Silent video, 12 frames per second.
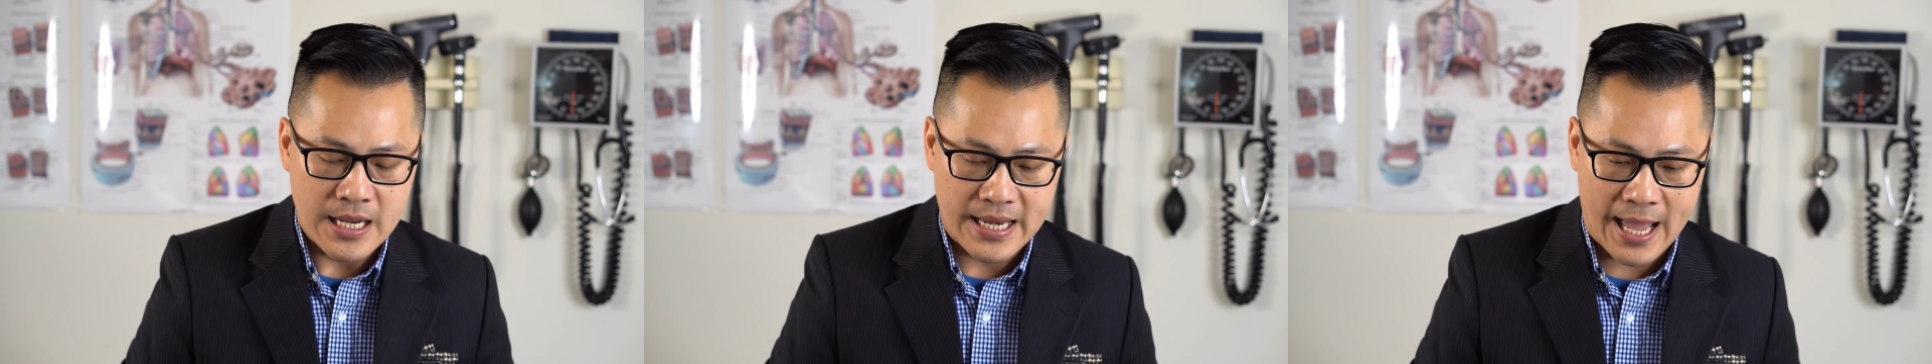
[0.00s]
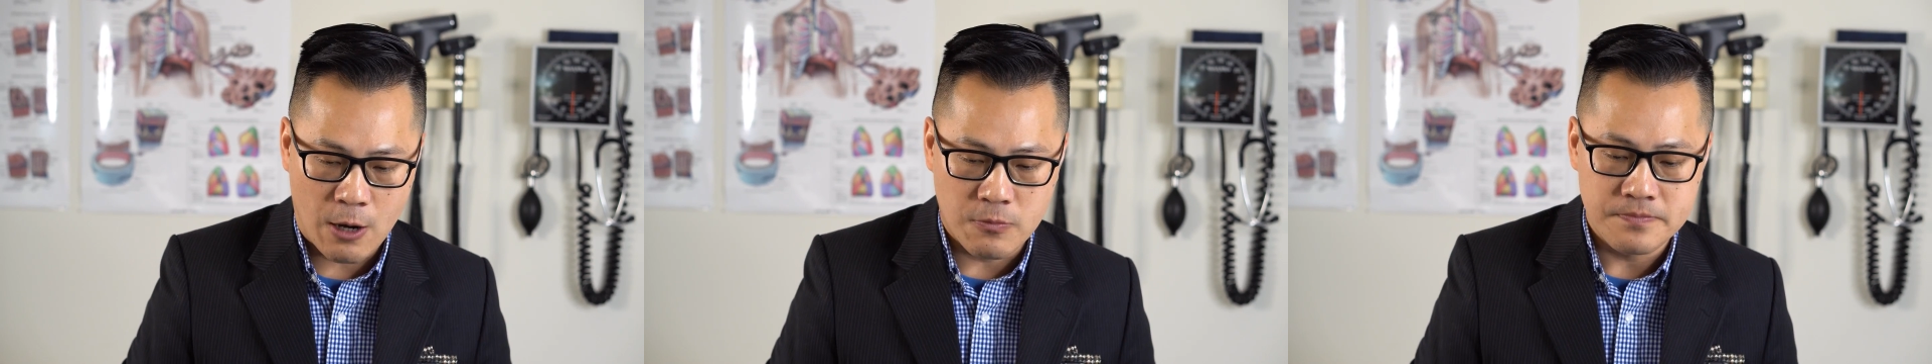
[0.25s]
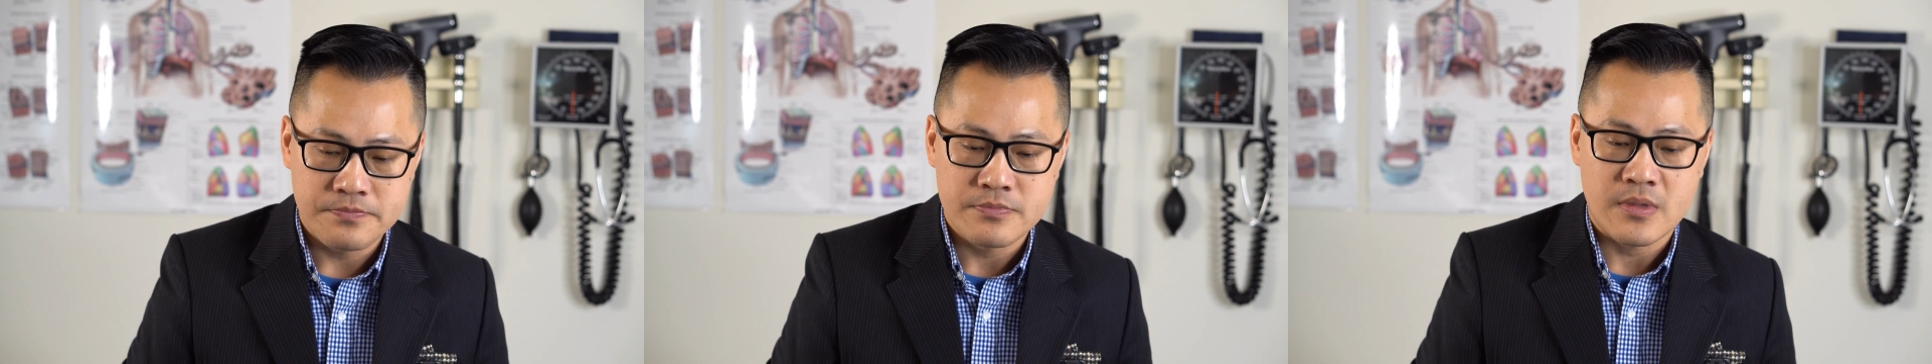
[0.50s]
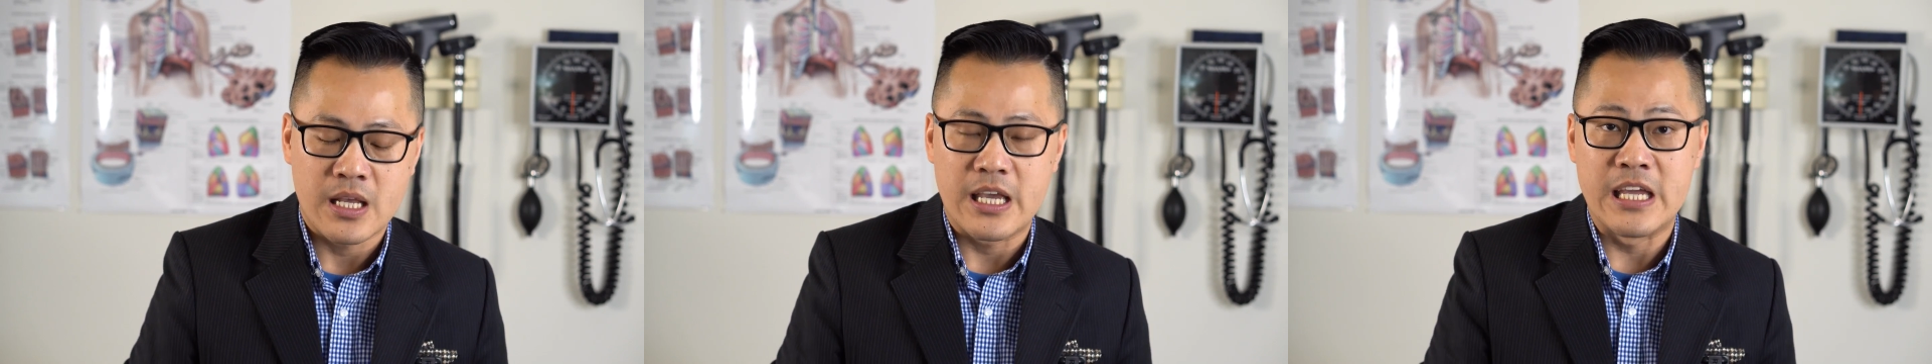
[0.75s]
Now,
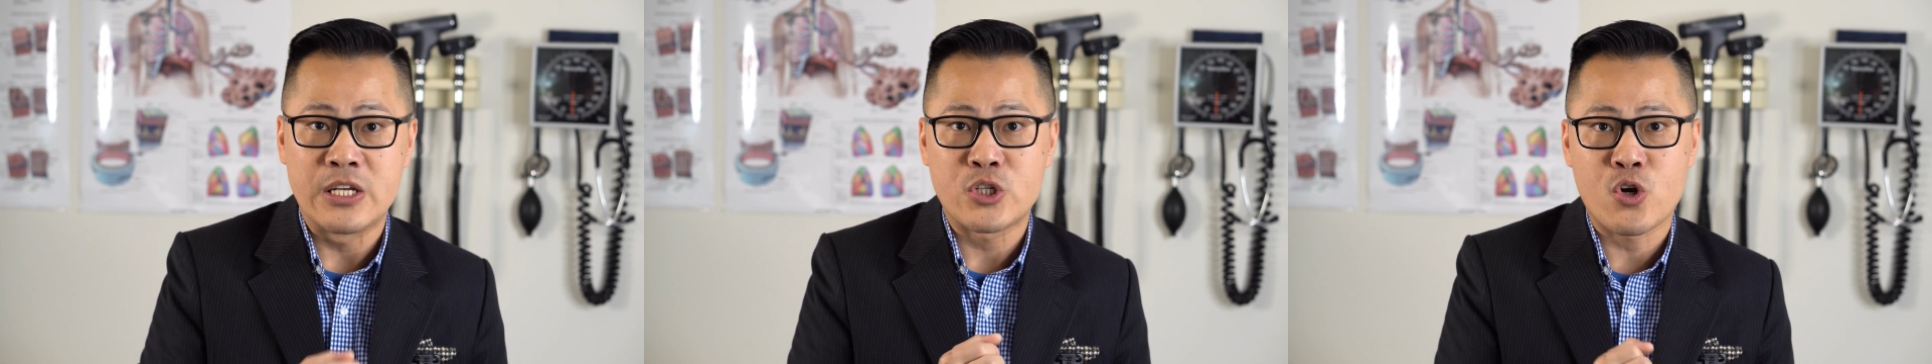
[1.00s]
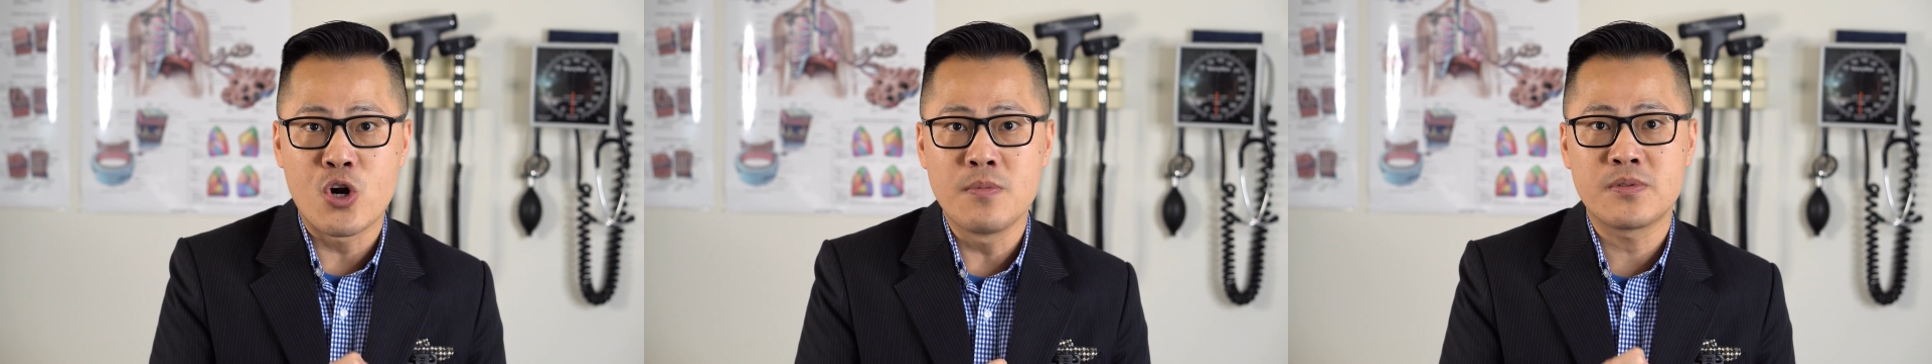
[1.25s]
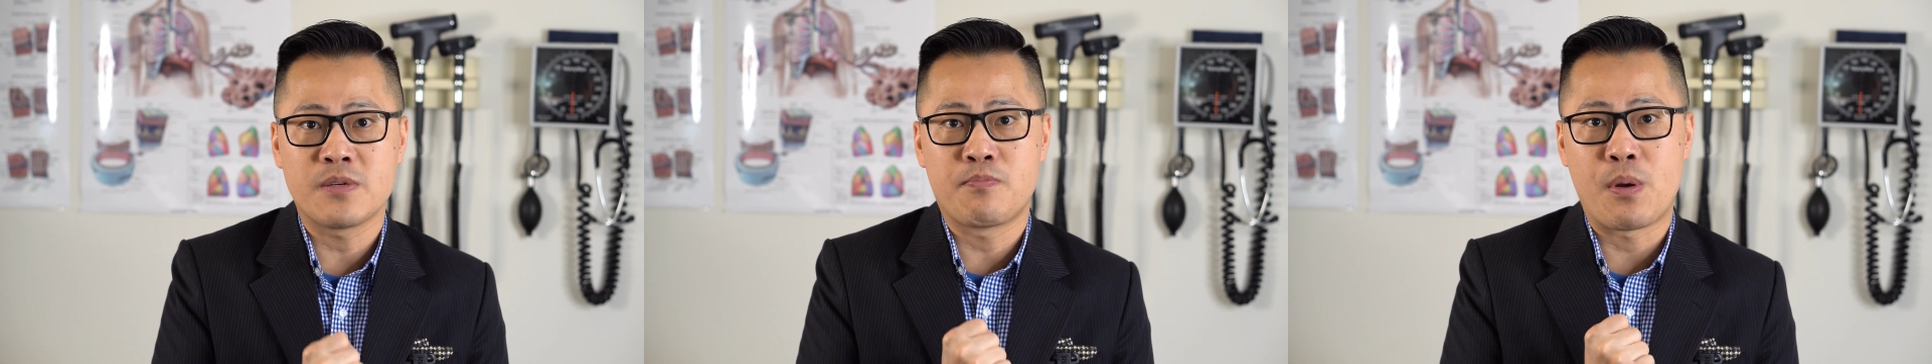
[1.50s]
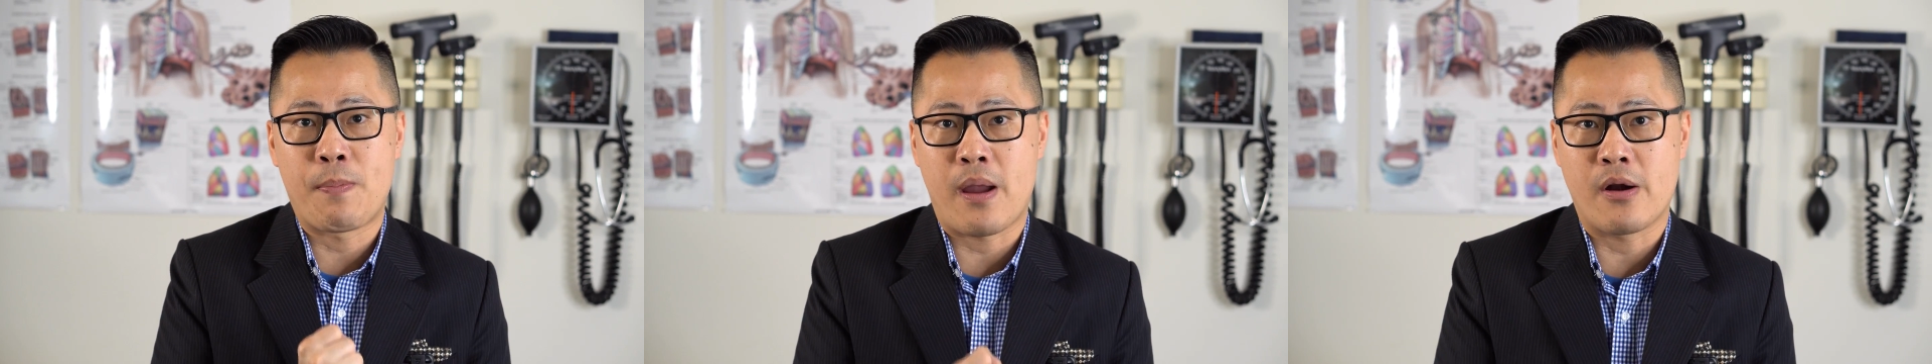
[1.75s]
in terms of
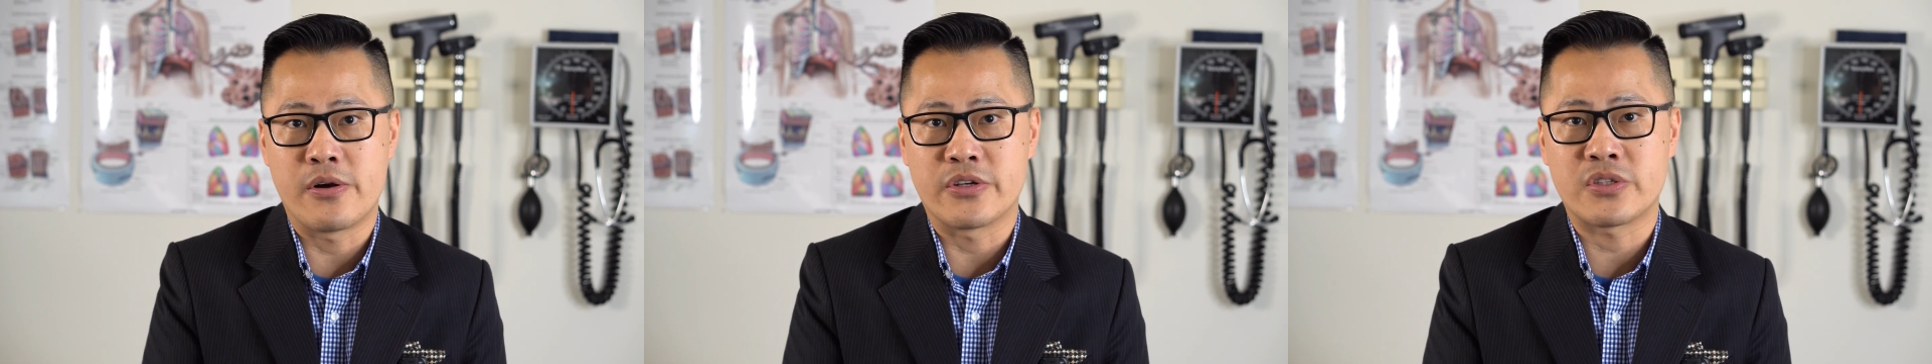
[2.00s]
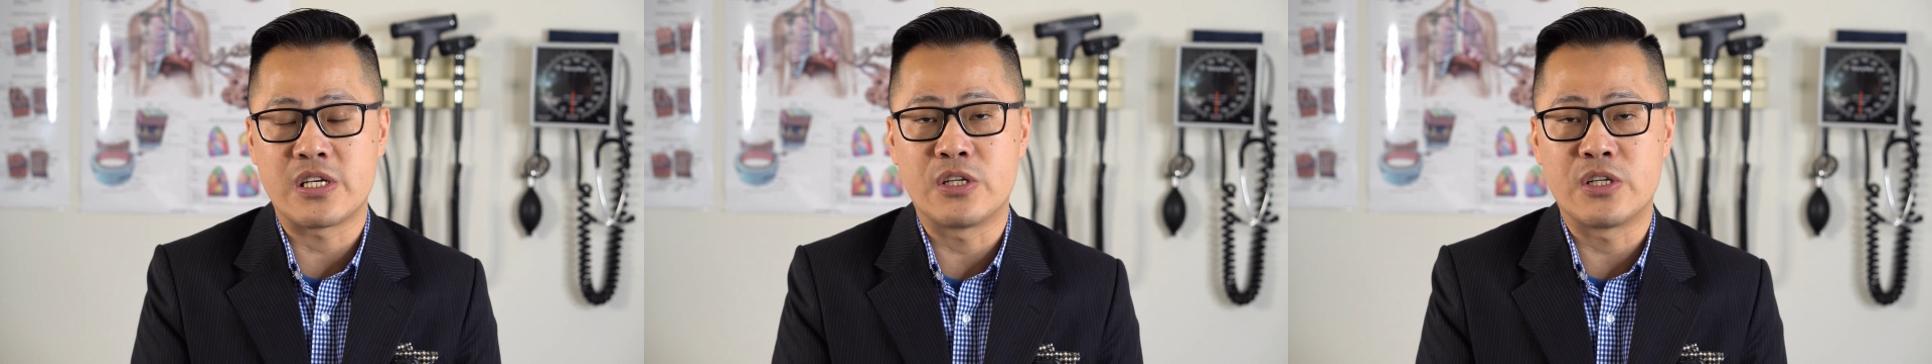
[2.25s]
preparedness,